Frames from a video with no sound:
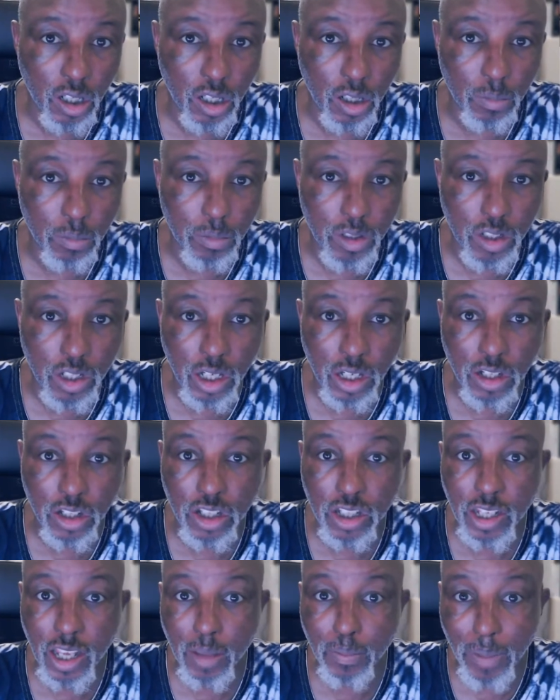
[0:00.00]
Brazilian
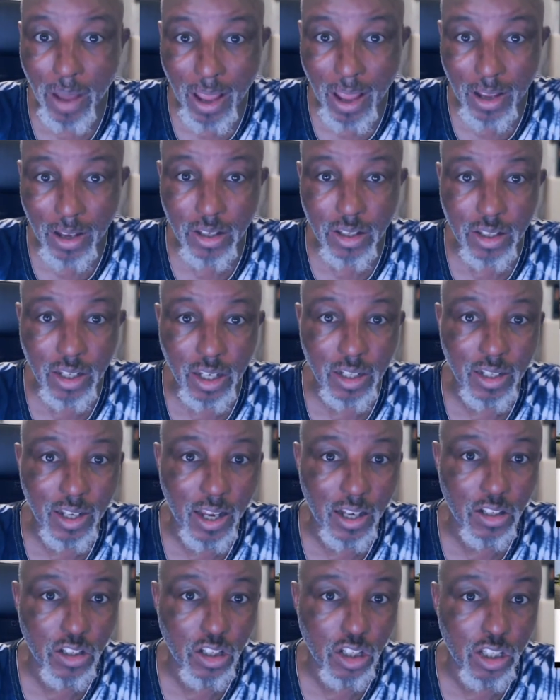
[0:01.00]
State Bank, said
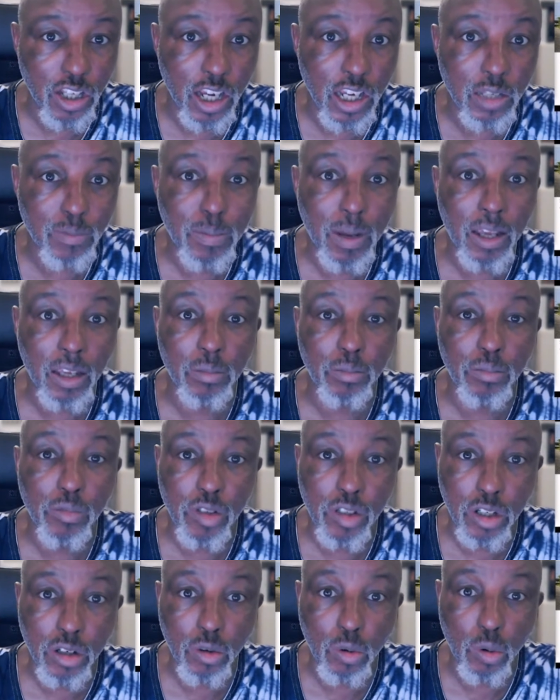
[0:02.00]
that today's Bank of
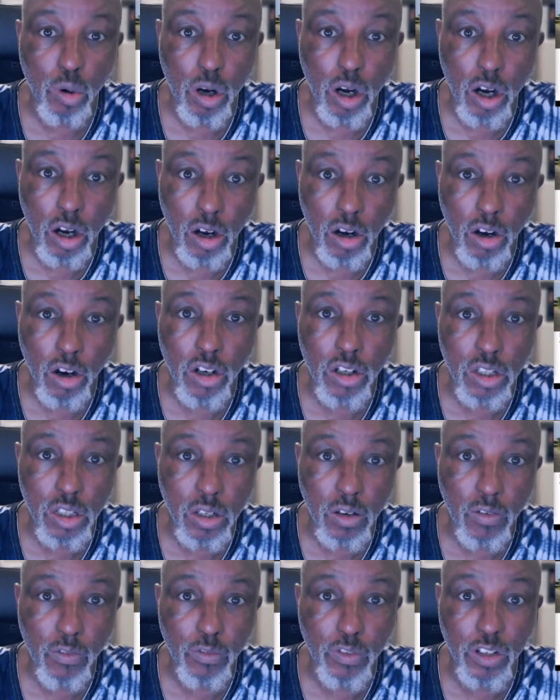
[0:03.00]
Brazil
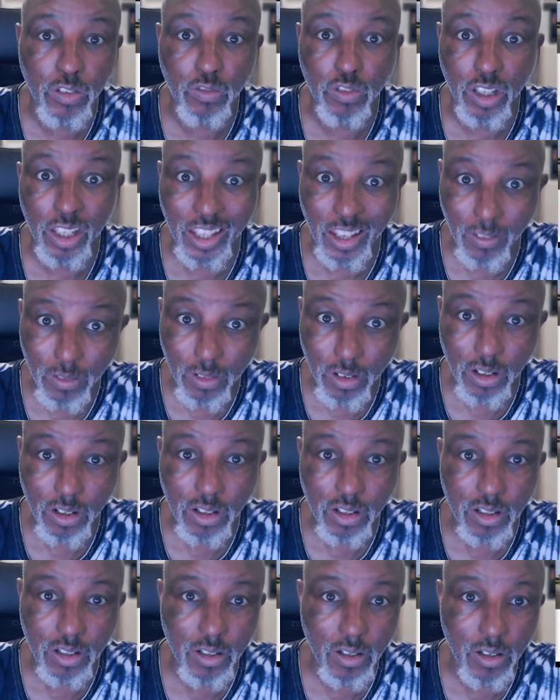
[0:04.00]
asks for
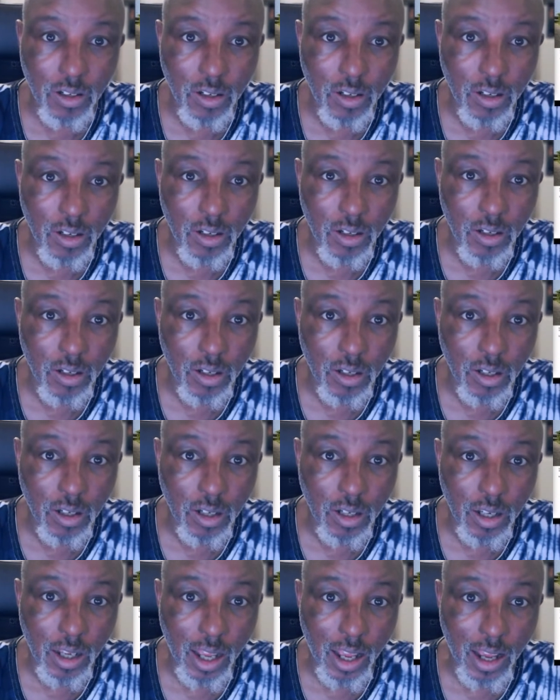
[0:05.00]
forgiveness.
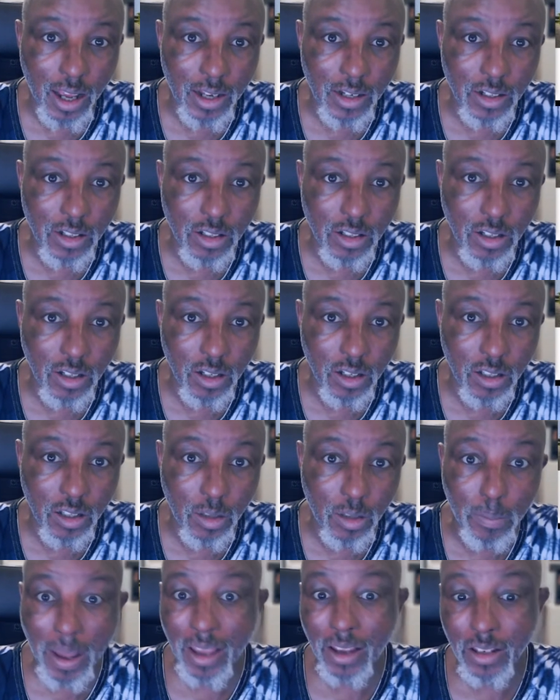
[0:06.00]
And
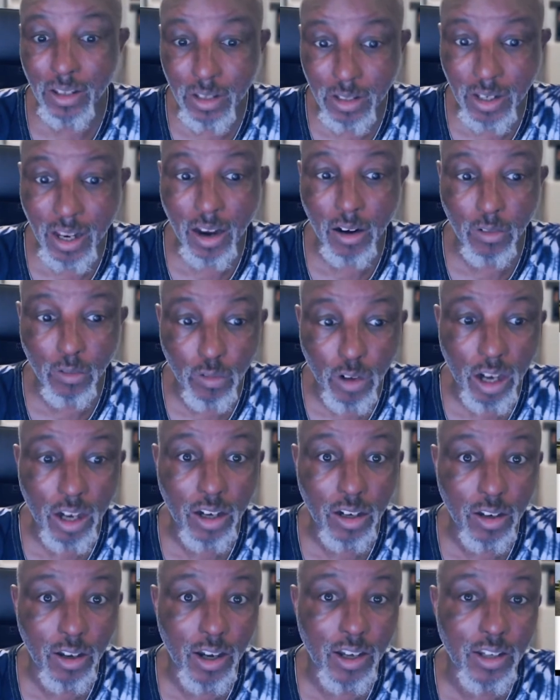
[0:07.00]
the bank is now
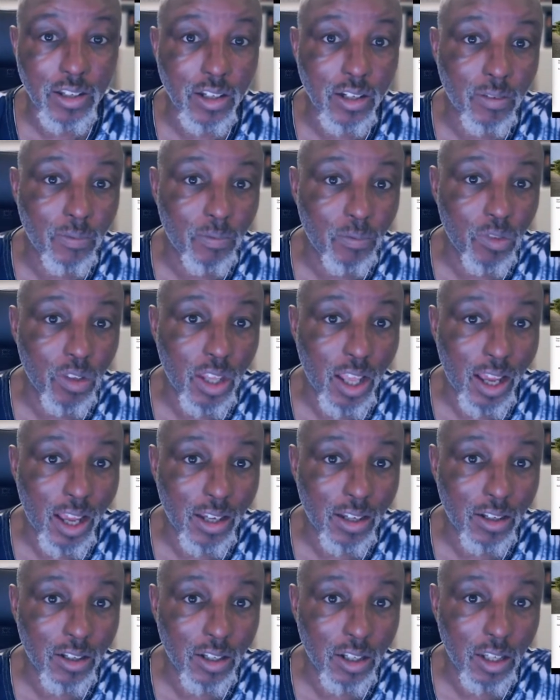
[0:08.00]
recognizing
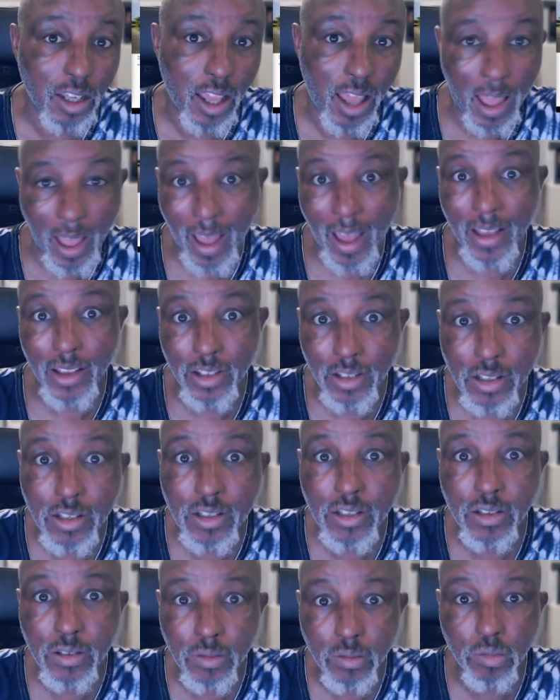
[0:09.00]
that it
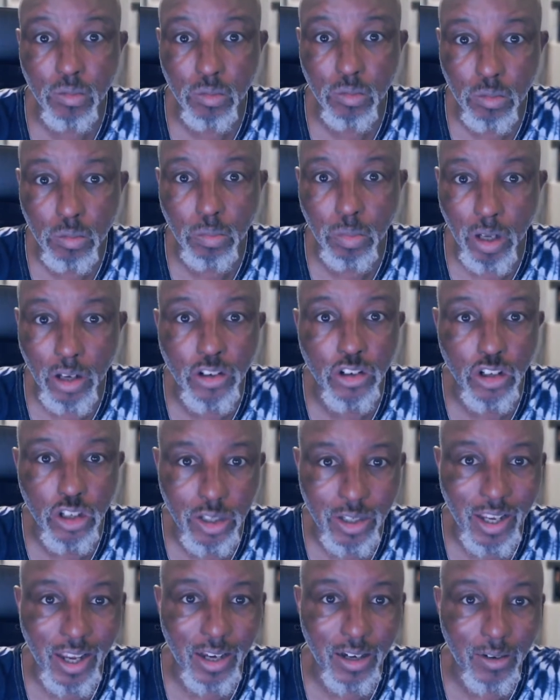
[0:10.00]
has blood on
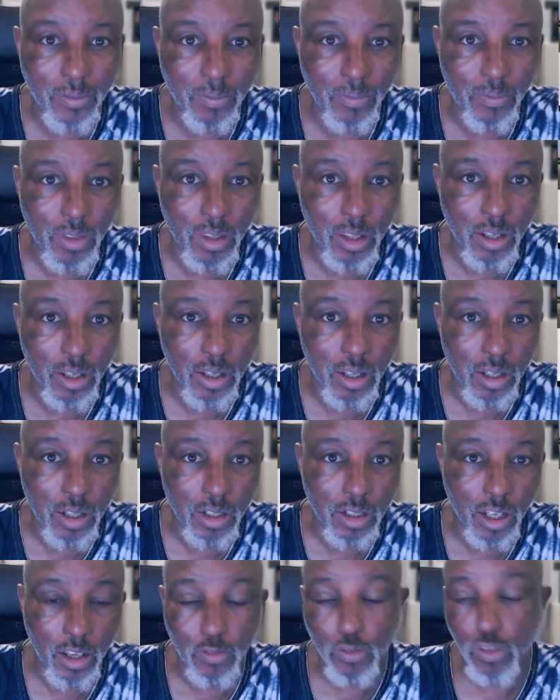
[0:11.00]
its hand.
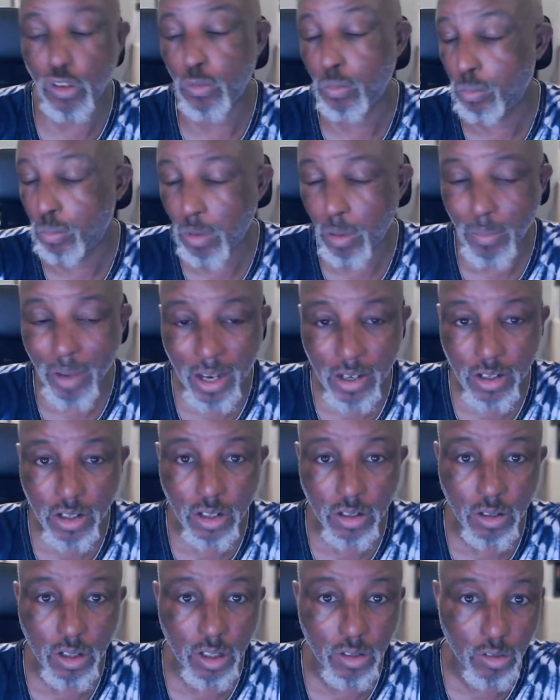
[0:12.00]
Now, if you
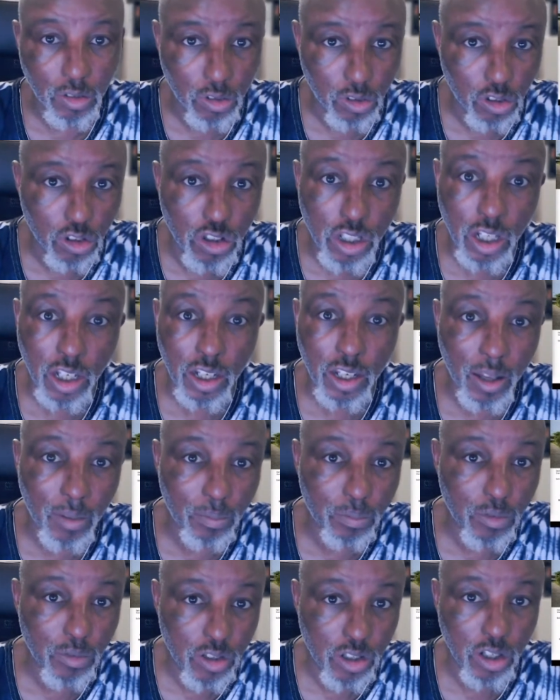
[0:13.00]
imagine and consider
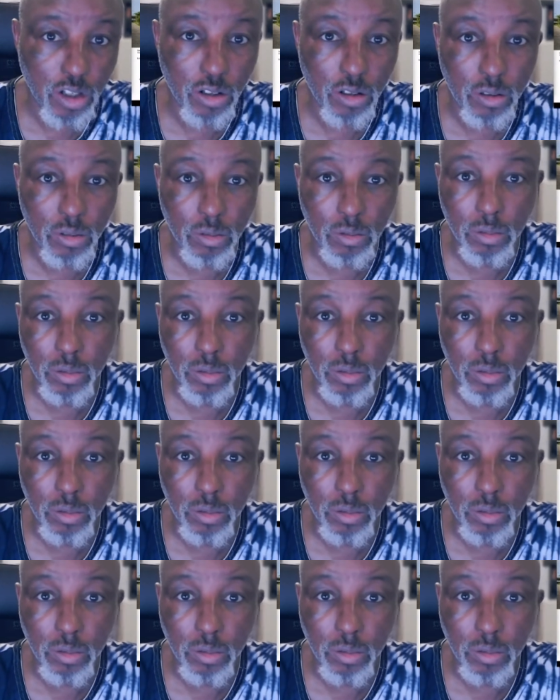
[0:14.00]
that Brazil